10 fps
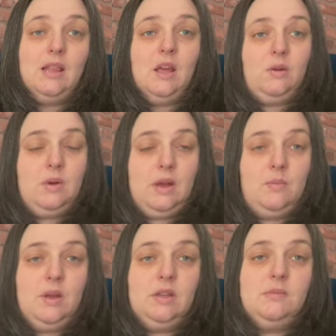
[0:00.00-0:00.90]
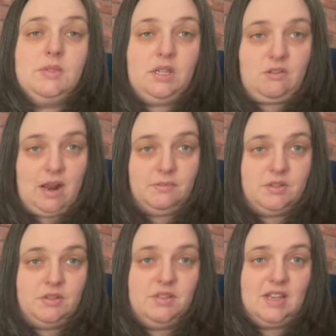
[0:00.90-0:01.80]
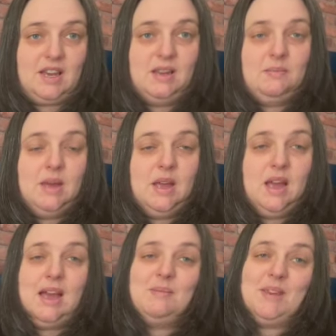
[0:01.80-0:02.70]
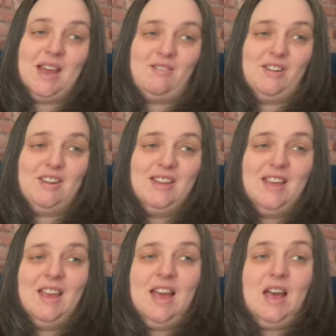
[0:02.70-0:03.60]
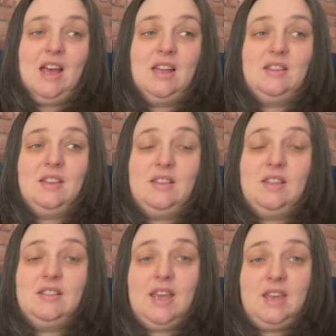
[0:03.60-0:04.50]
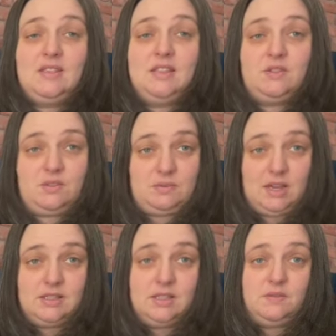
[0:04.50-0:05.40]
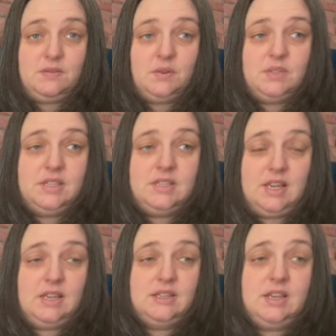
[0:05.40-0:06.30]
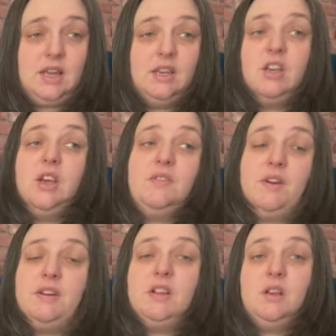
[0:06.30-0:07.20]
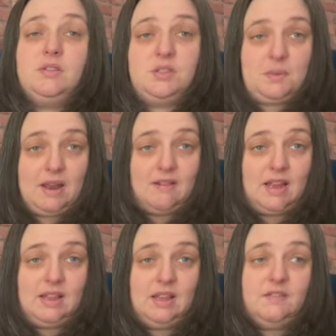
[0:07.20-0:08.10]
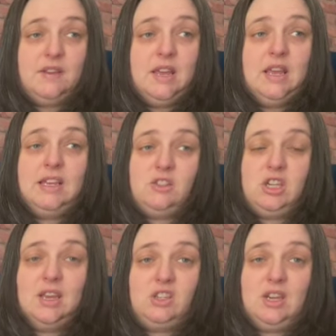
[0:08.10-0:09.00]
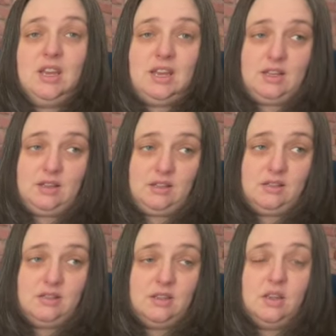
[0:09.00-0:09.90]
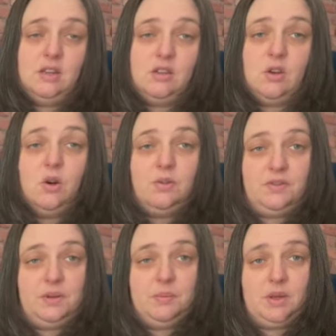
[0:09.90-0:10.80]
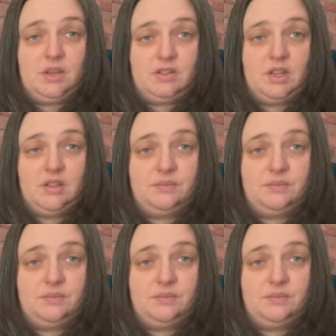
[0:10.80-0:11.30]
Hello and welcome to Crimes Through Time. I'm Karen, and this case is from 1946 and occurred very close to where I live in Cheshire, England the Culvert murder.